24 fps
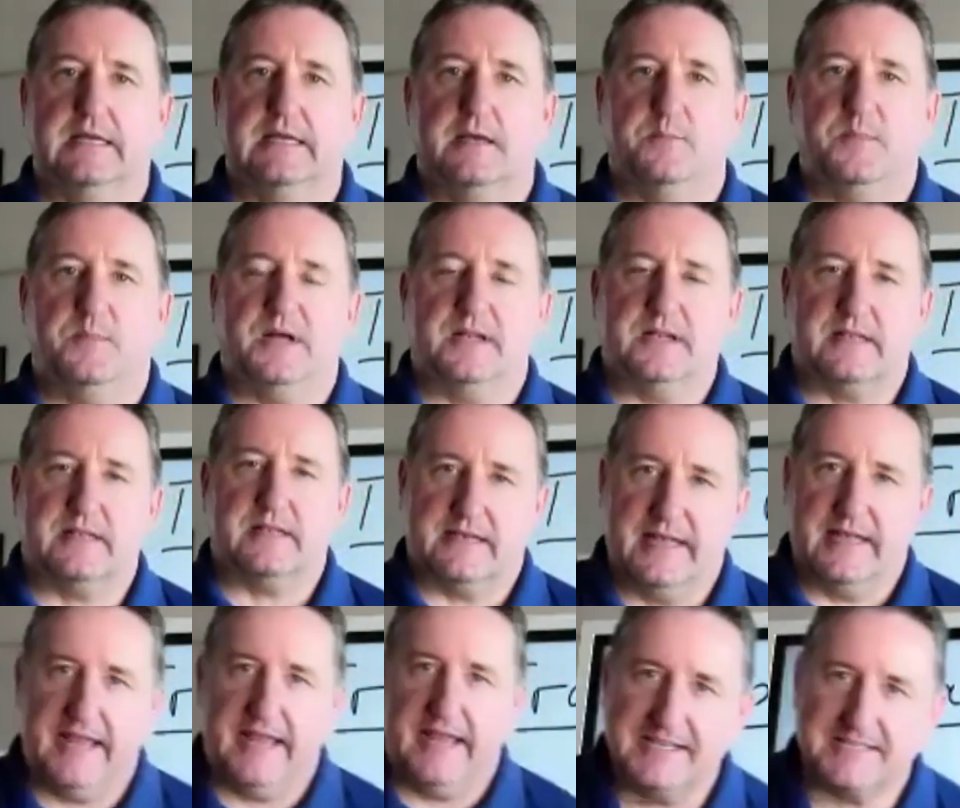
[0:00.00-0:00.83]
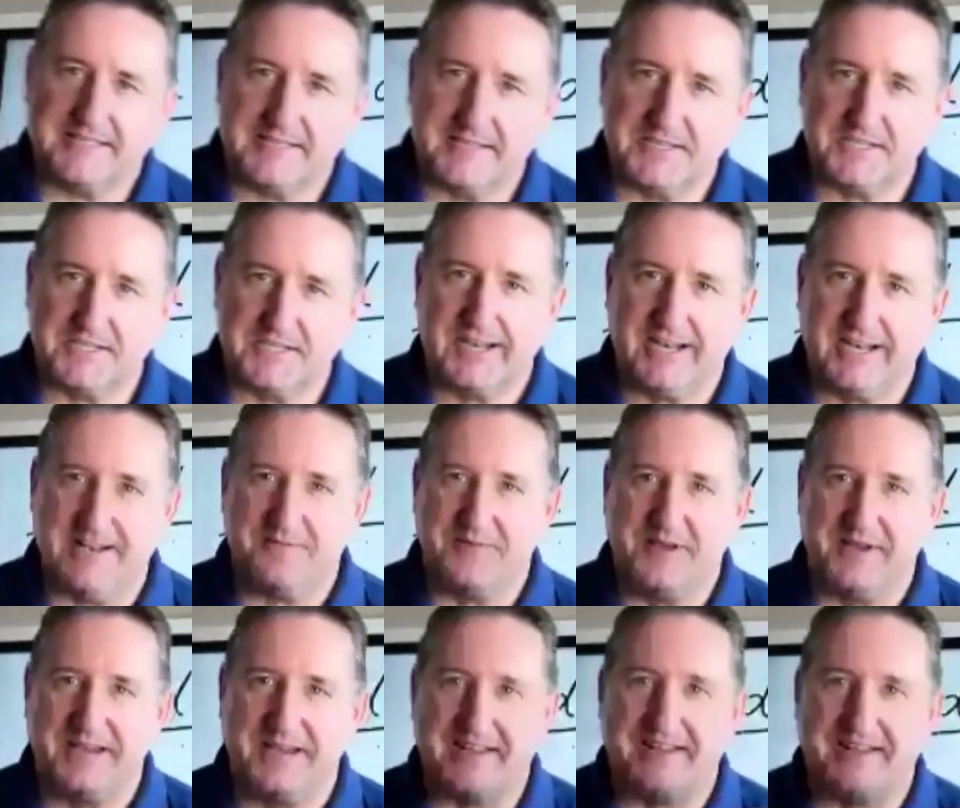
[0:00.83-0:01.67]
But ladies and
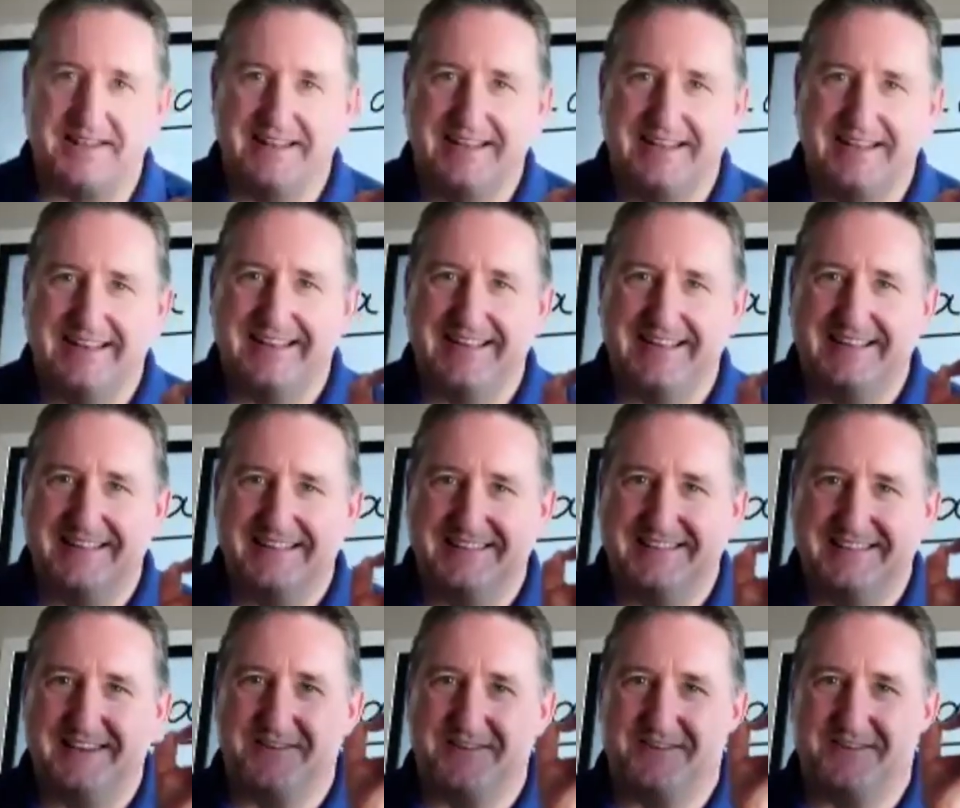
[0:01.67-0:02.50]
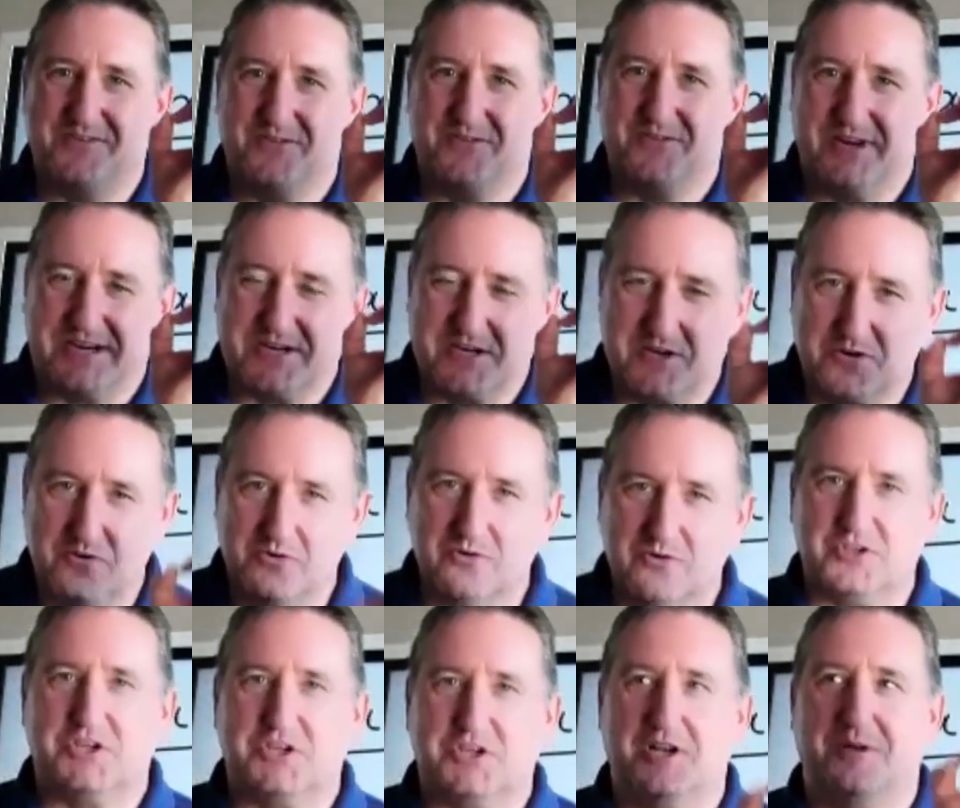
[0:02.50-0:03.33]
gentlemen, the
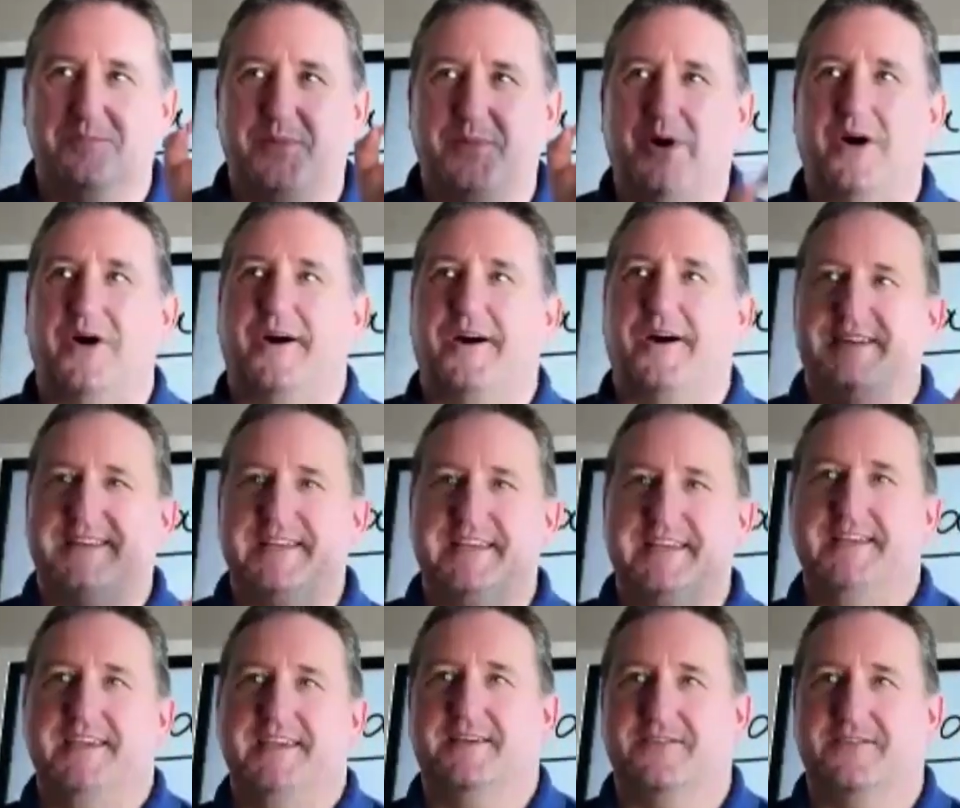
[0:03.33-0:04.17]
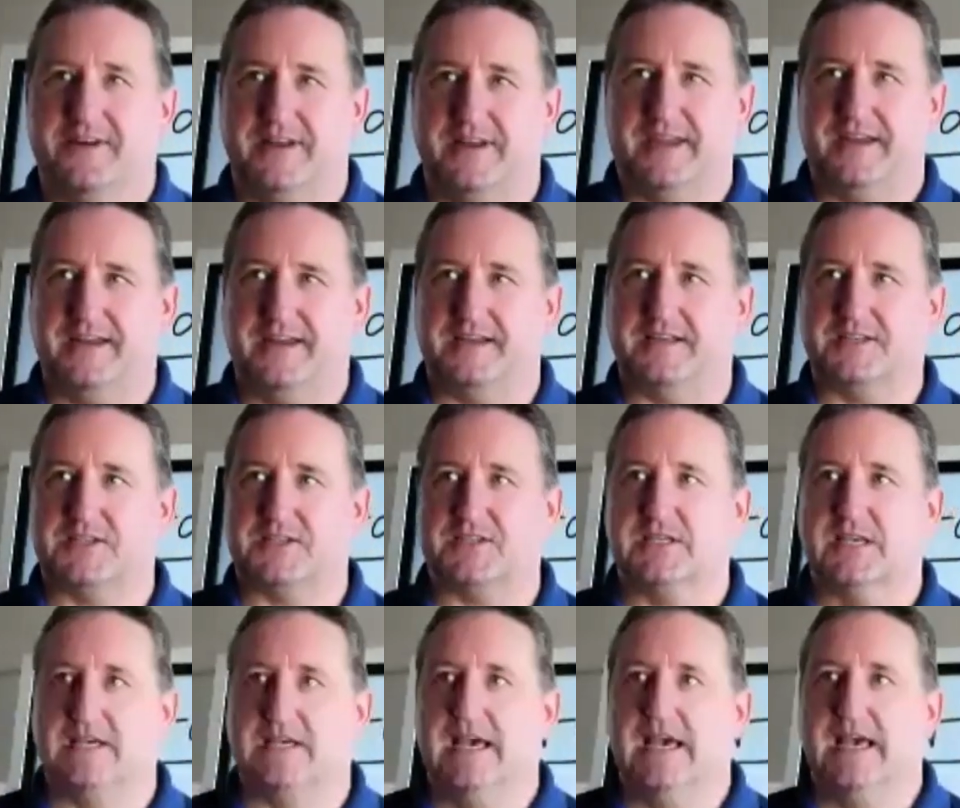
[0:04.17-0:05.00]
crucial part here is